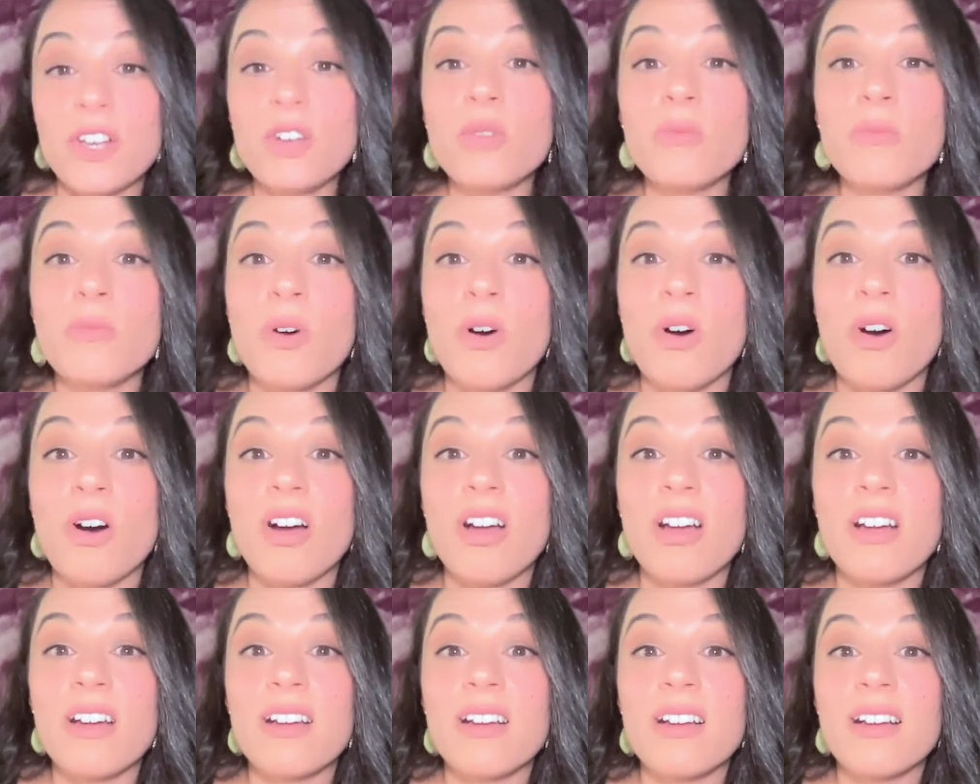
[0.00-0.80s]

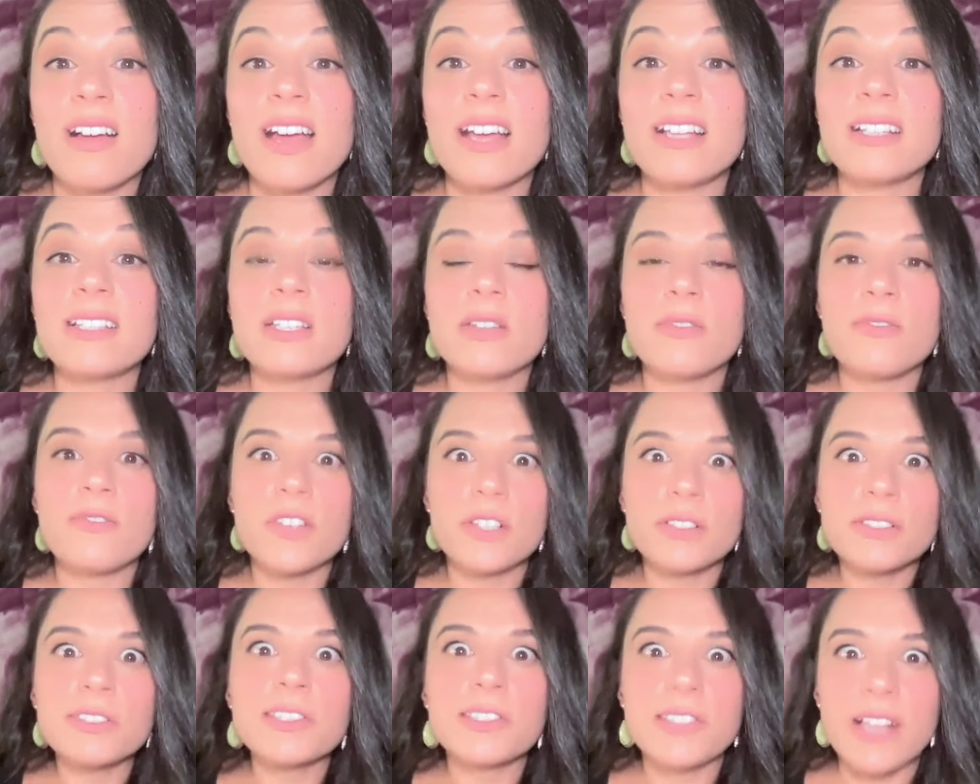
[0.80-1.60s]
more and to
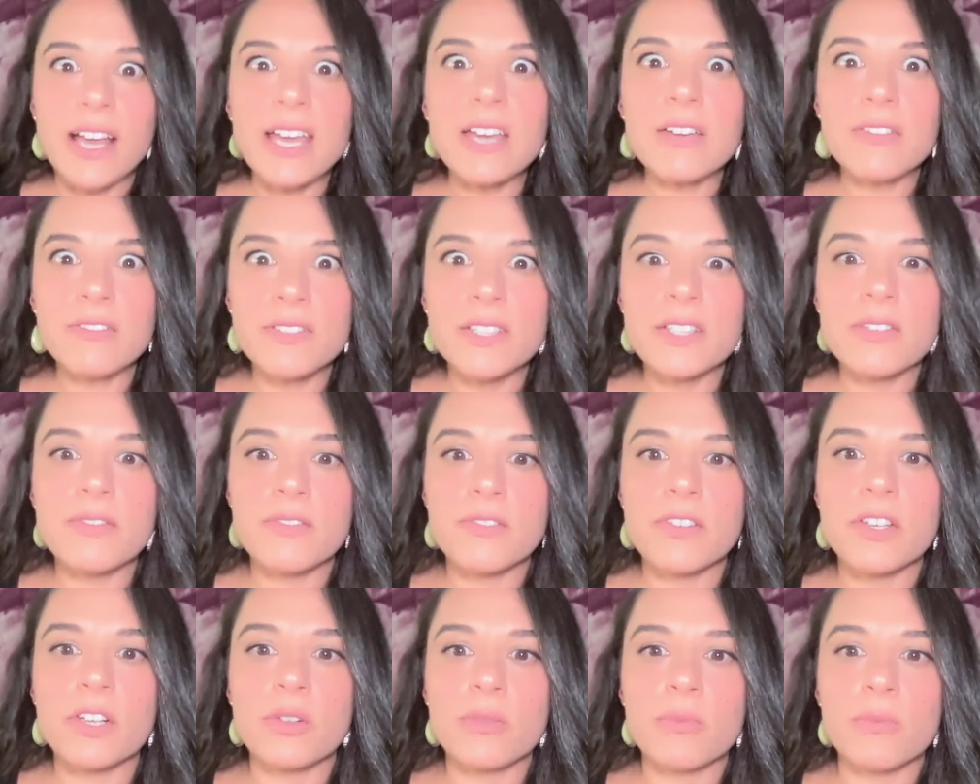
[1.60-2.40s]
feel safe to
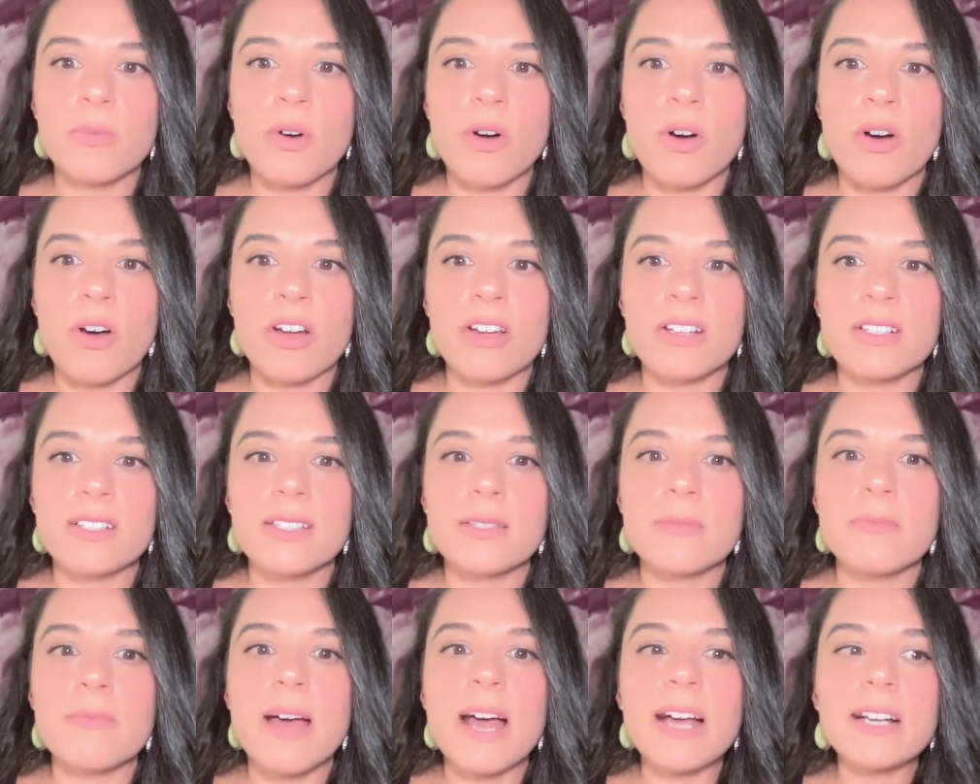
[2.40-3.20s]
feel more,
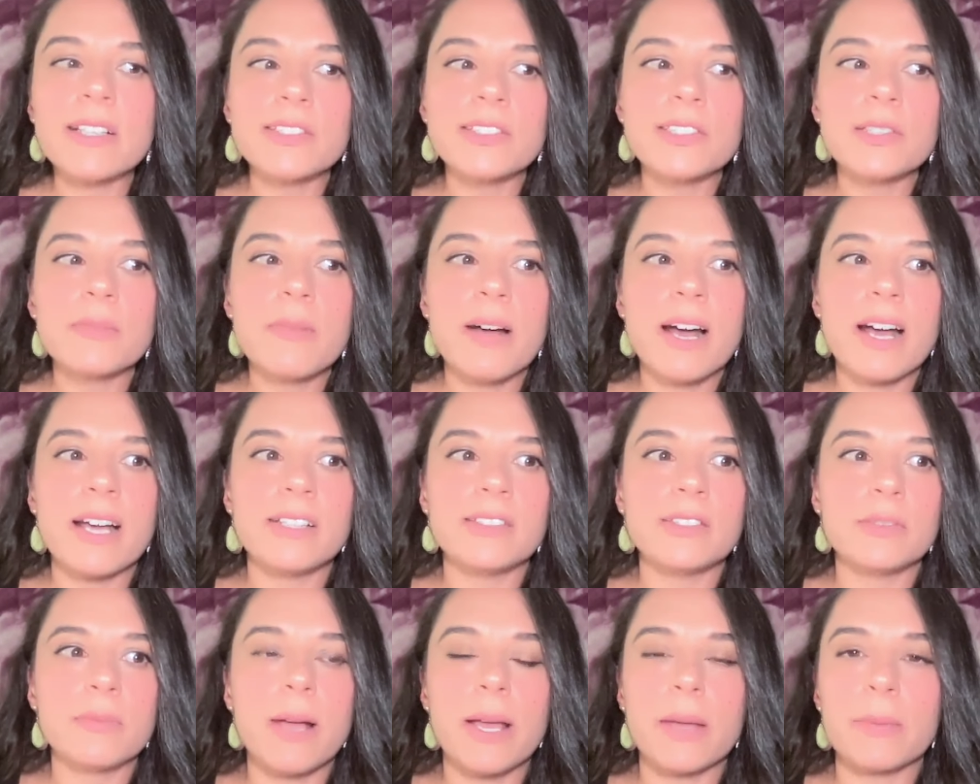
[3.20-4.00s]
to
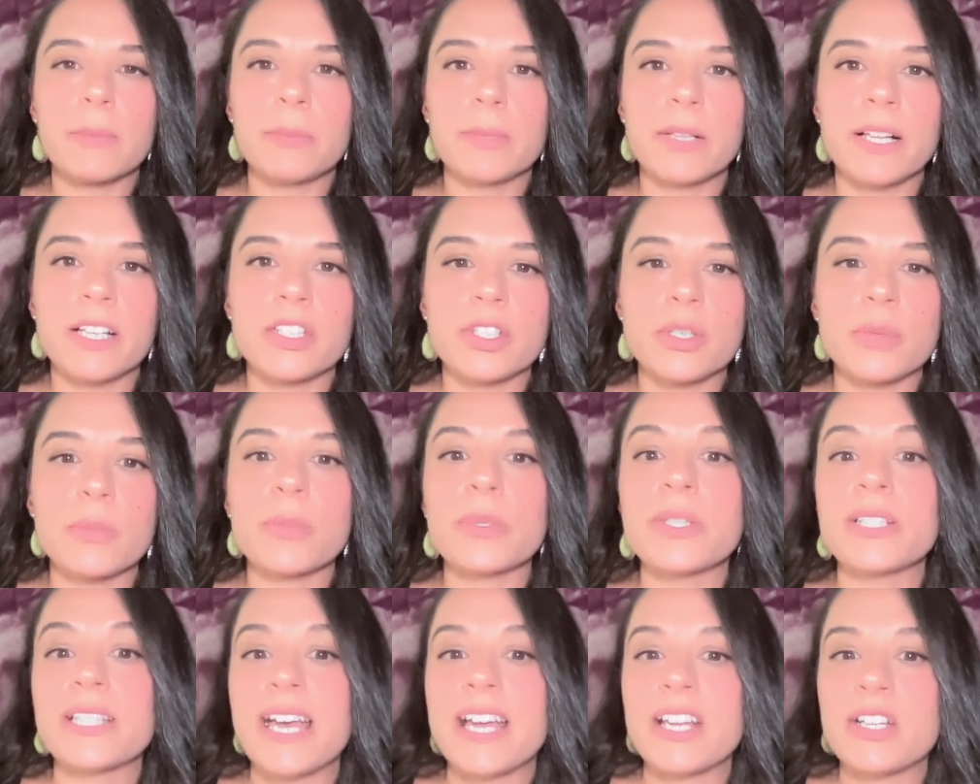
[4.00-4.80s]
maximize my pleasure
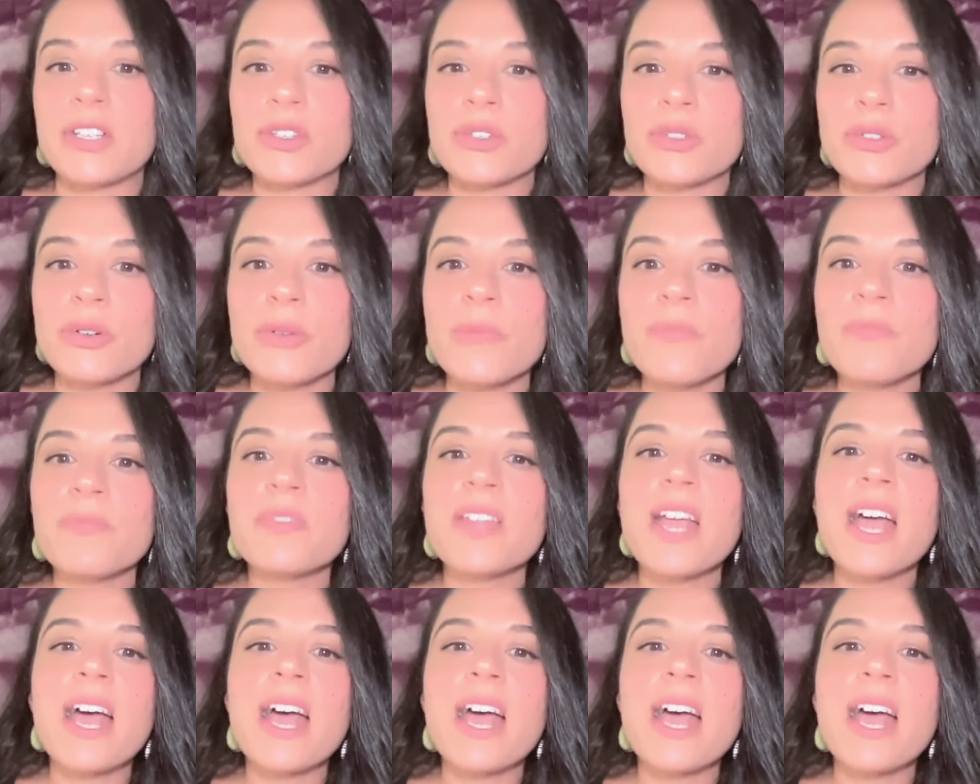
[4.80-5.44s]
potential